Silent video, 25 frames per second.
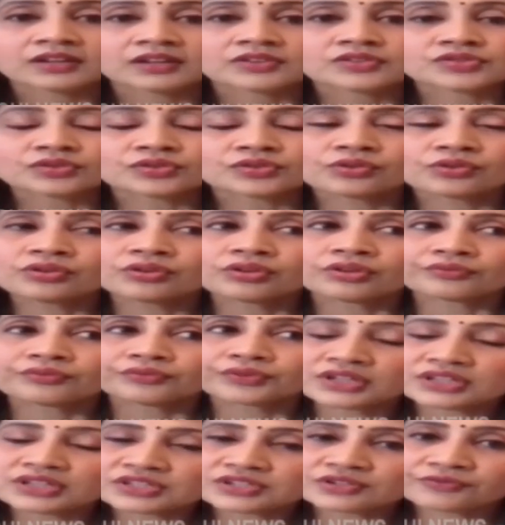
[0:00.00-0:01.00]
So
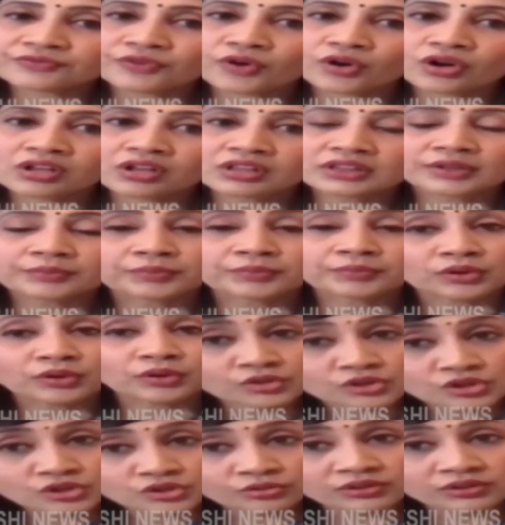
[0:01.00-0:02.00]
first of all, the
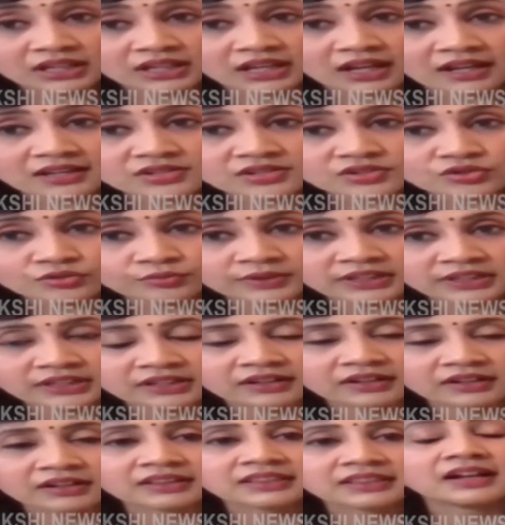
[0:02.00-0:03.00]
pure shuddhi has to be
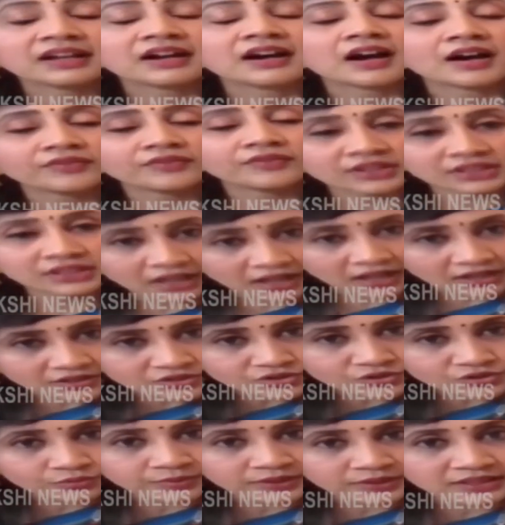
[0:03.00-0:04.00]
done, the havan
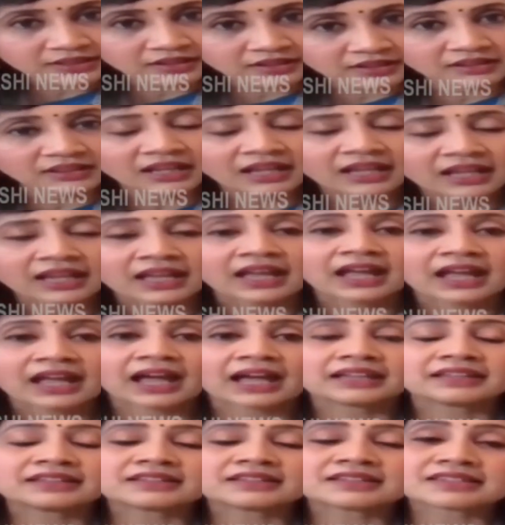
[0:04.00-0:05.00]
has to be done,
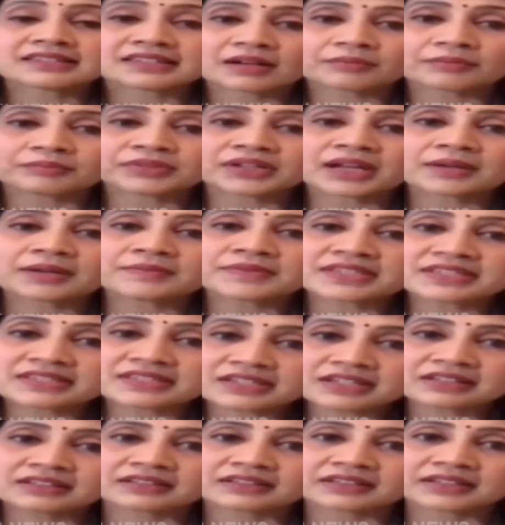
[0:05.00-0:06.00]
and sometimes
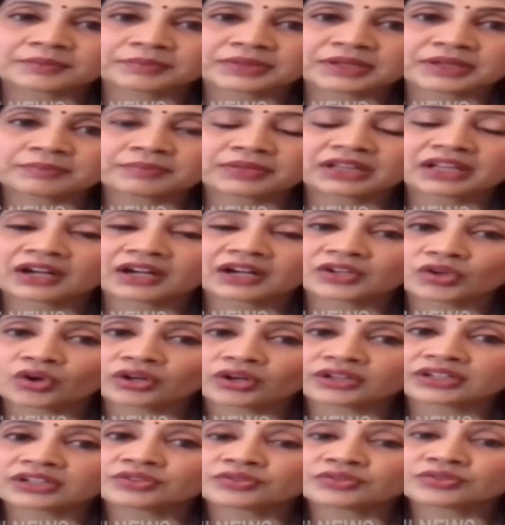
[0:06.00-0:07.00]
still the people are
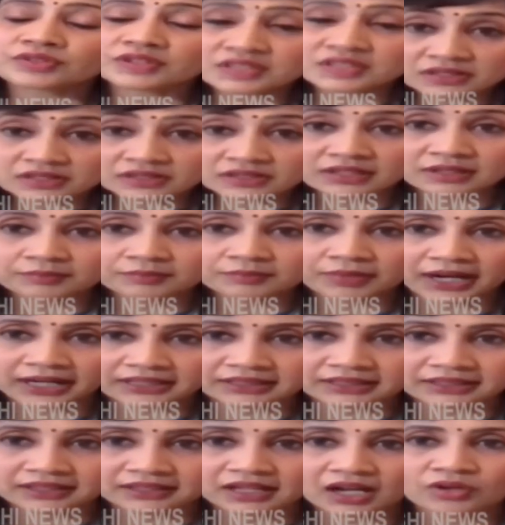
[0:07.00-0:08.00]
not interested in
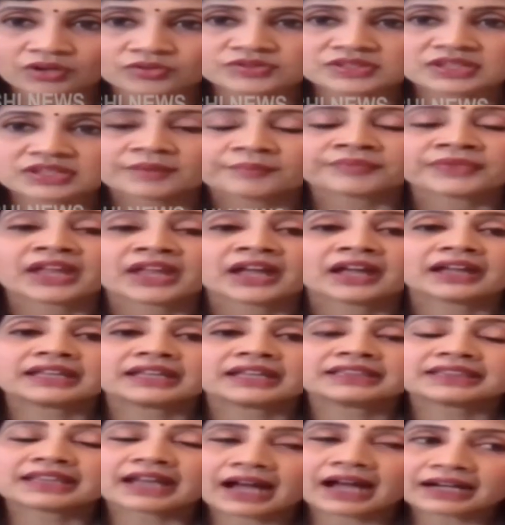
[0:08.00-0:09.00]
buying that house.
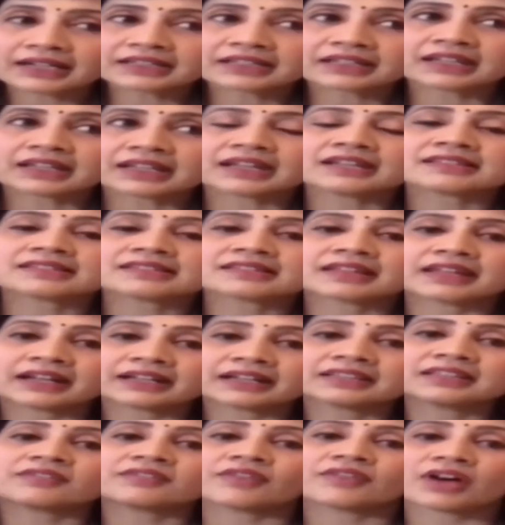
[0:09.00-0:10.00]
In that case,
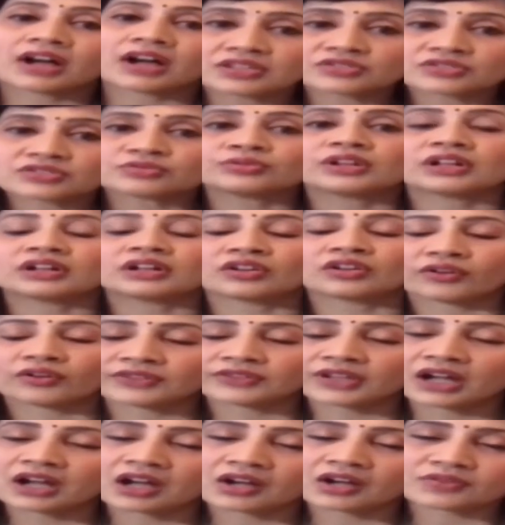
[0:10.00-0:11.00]
get the vastu done of
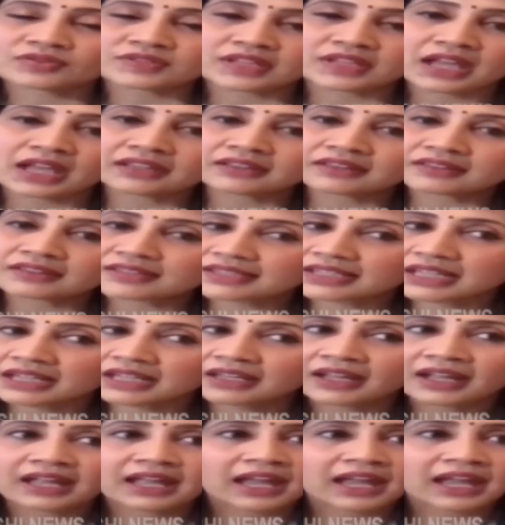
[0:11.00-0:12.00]
the house, and
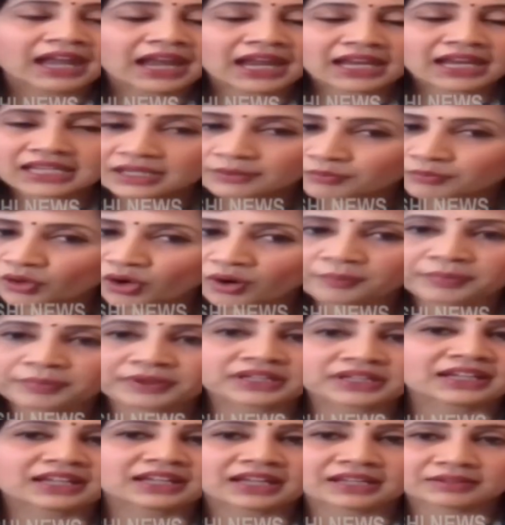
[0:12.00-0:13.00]
see, any
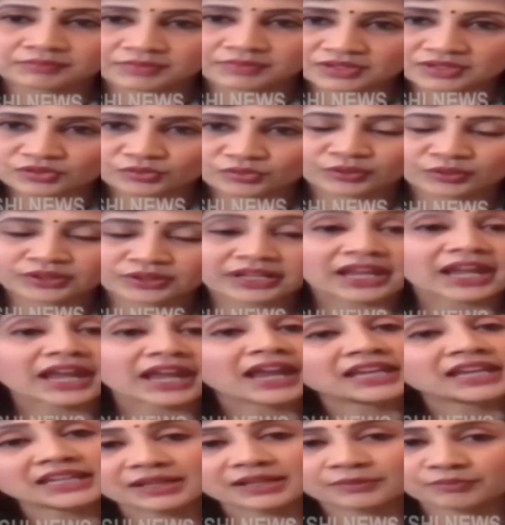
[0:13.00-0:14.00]
property can be sold.
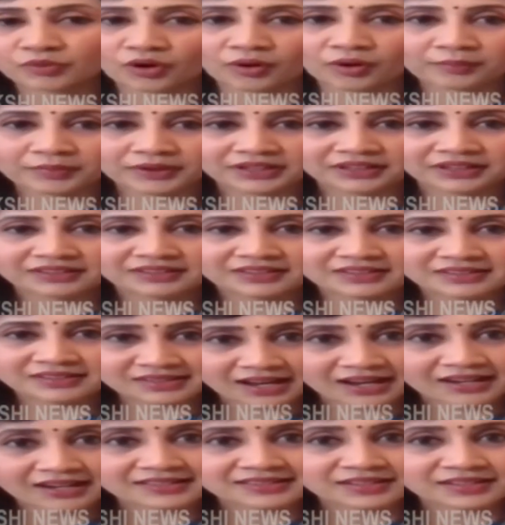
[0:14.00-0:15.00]
Any property.
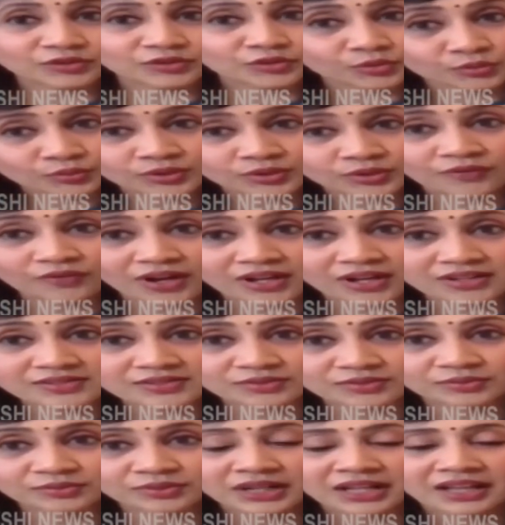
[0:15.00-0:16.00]
This I say through the
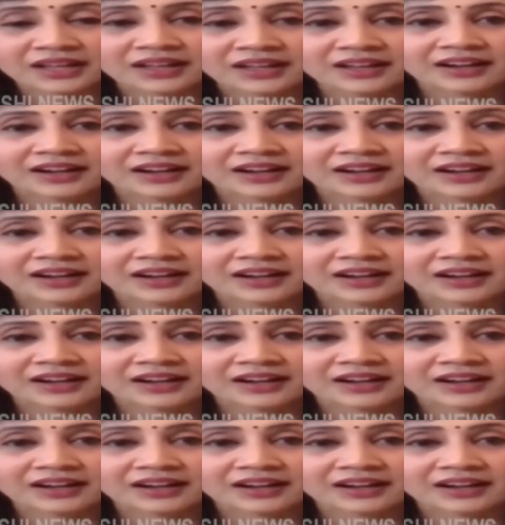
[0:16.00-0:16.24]
vastu.